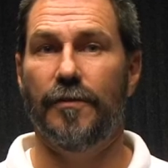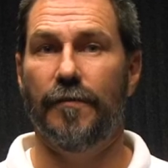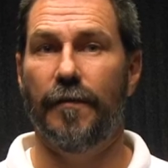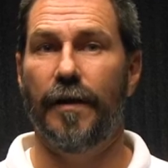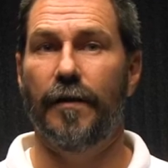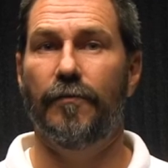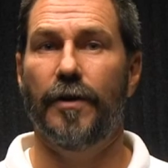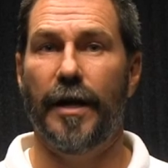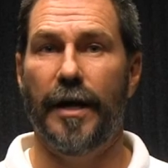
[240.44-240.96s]
of
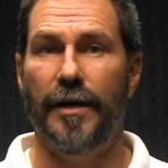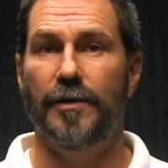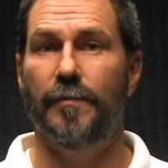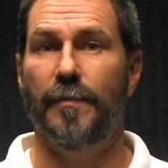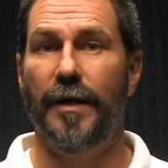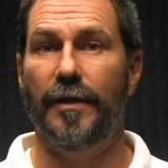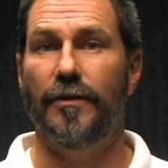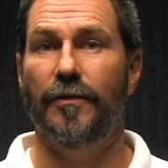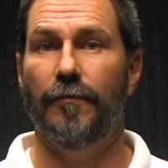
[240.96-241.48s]
every
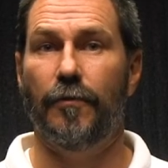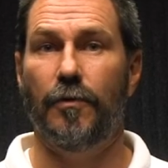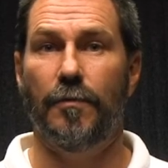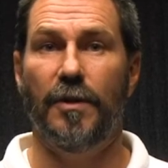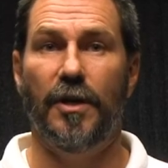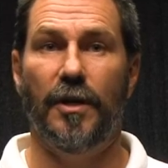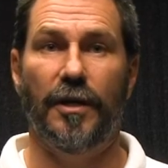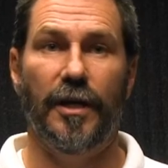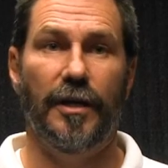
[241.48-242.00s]
aspect of
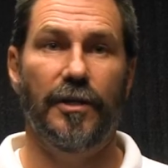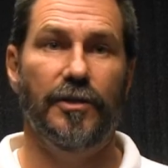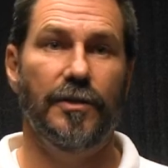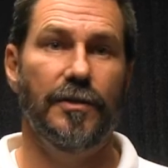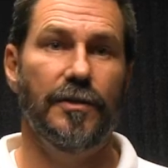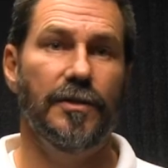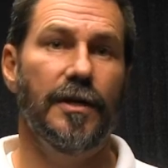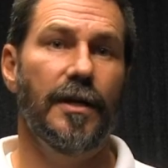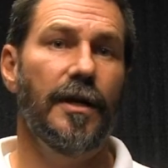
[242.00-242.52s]

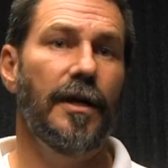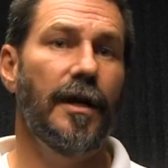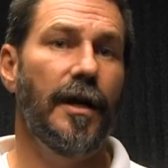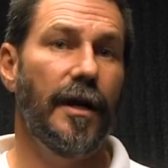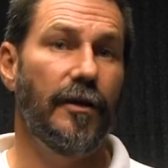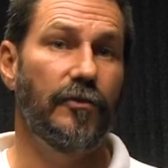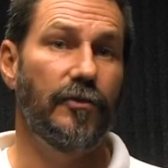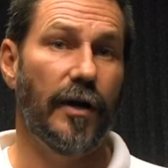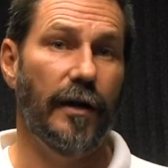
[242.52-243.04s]
communications
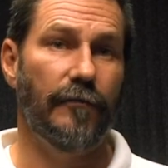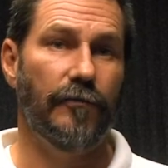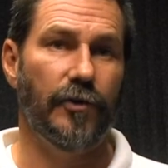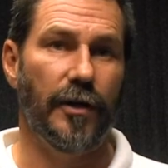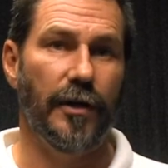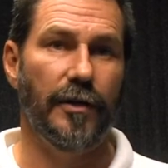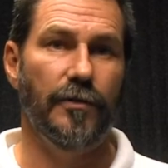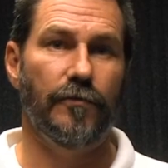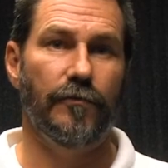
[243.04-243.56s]
and
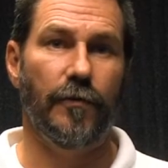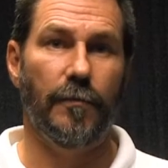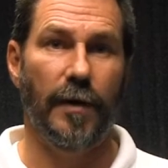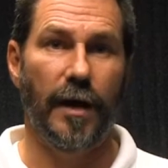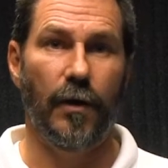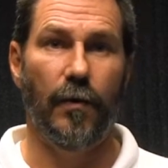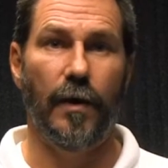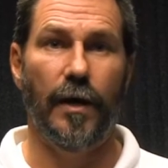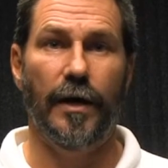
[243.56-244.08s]
drivetrains from
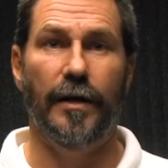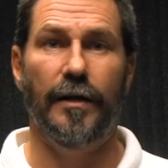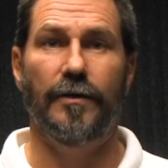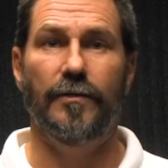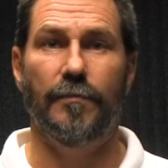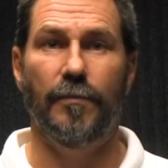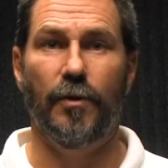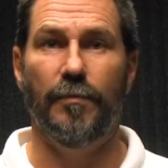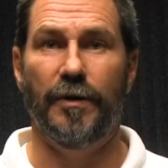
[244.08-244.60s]
Hawaii
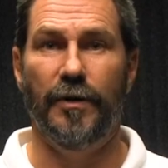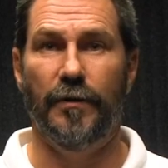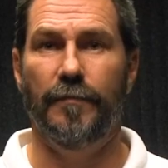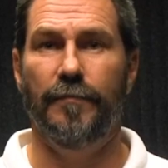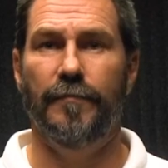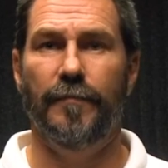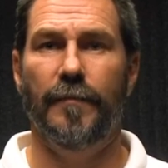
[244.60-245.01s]
to Mobile.